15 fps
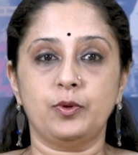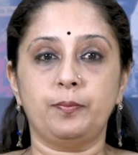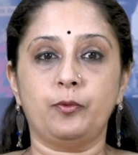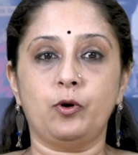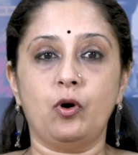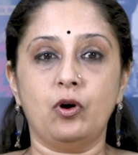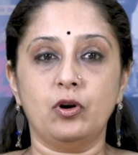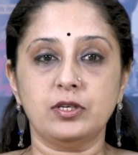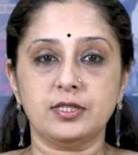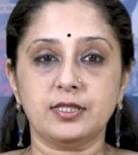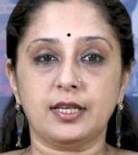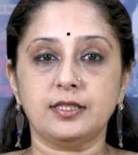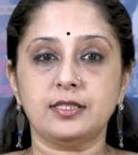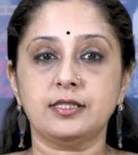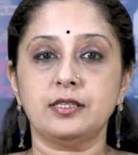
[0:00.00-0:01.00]
Whipcord,
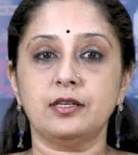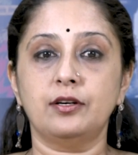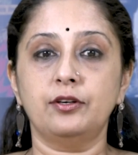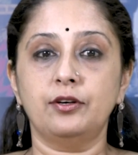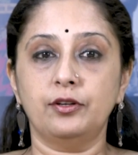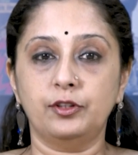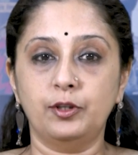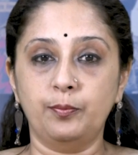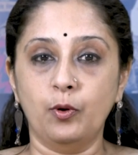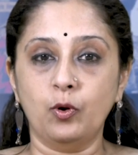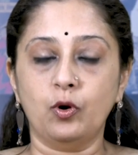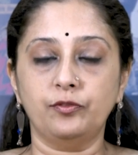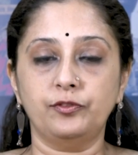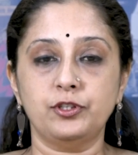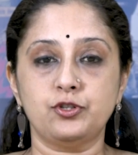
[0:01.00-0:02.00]
Satsar, The
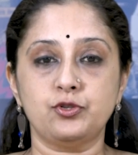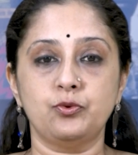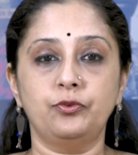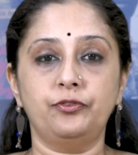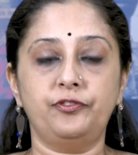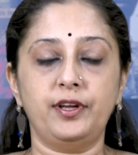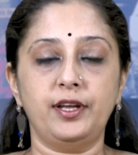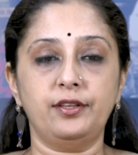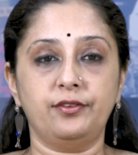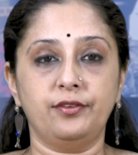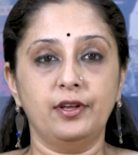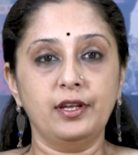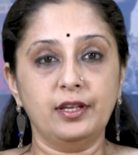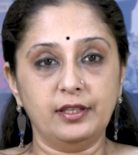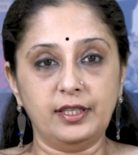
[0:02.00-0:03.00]
Book of the True
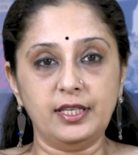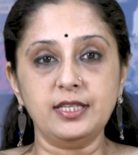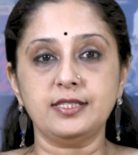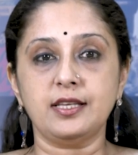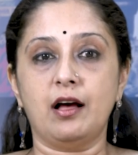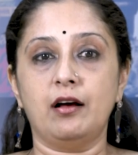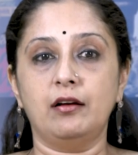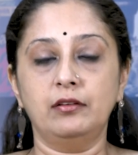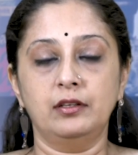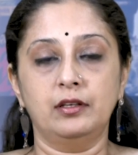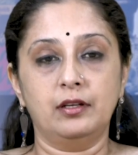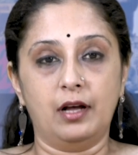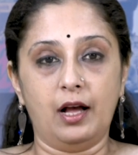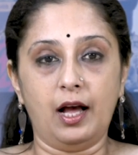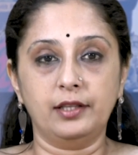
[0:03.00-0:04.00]
Faith. These are
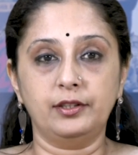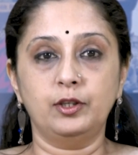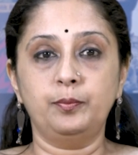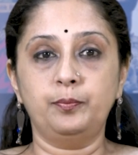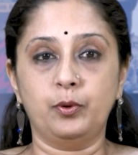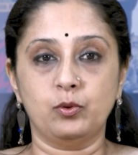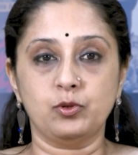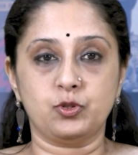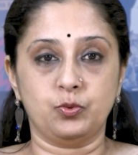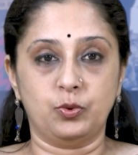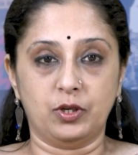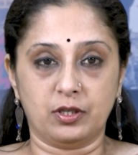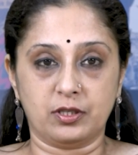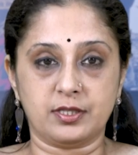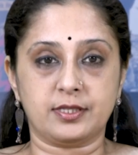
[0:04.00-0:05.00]
other prose
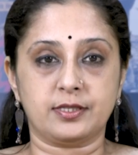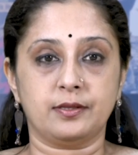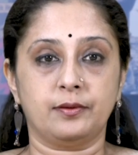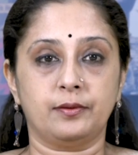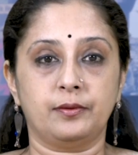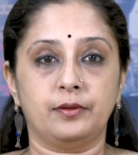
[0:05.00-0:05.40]
works.